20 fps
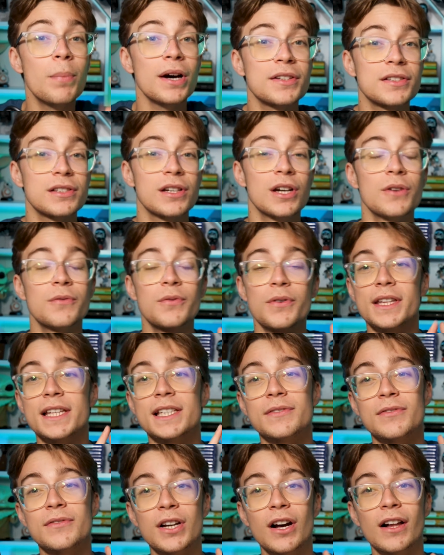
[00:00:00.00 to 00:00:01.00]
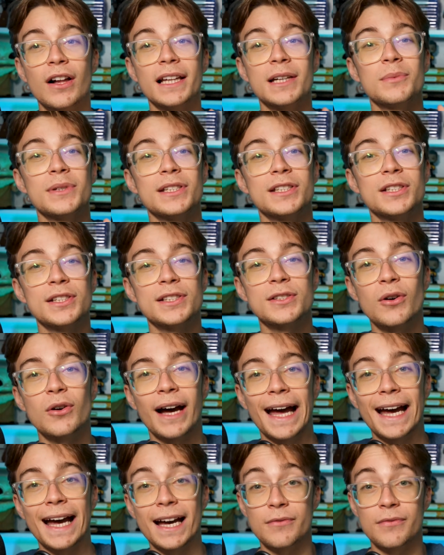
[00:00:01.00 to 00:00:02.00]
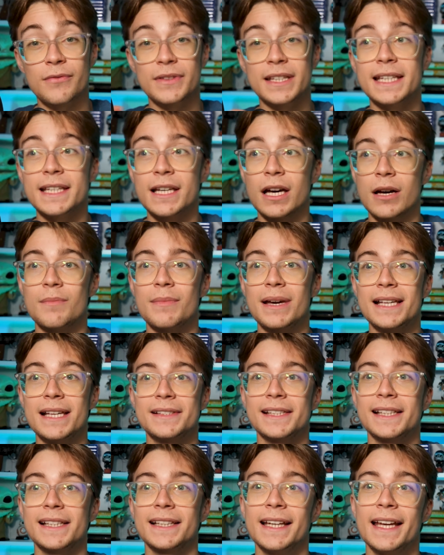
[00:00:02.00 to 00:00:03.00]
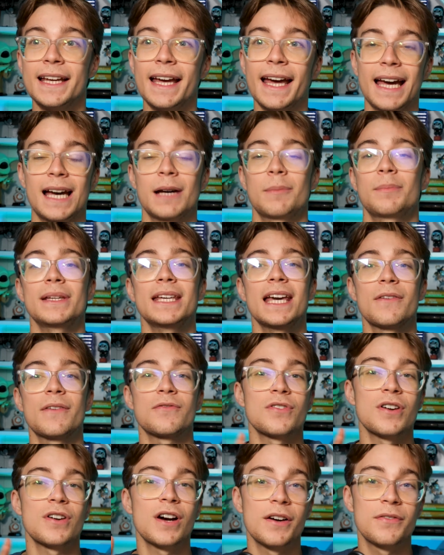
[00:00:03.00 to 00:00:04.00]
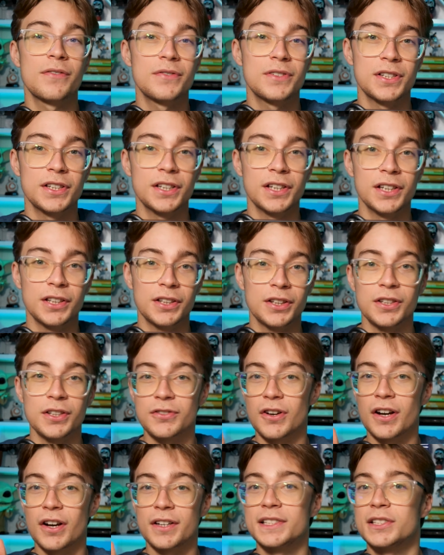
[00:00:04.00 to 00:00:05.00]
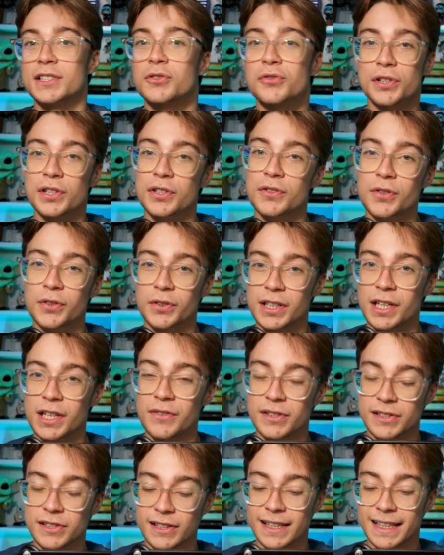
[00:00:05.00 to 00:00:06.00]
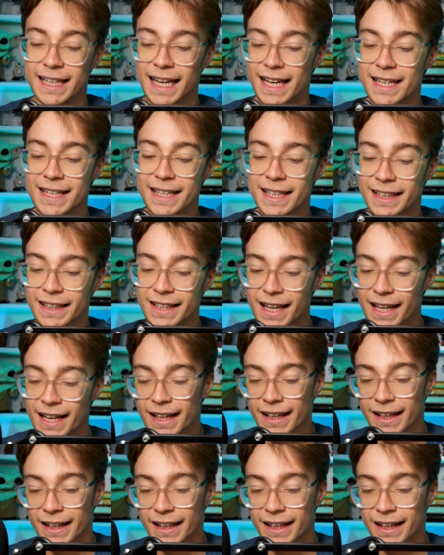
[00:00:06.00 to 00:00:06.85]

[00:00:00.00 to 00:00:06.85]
But for this finale, we did not have the amazing happy ever after, the grass is greener on the other side ending.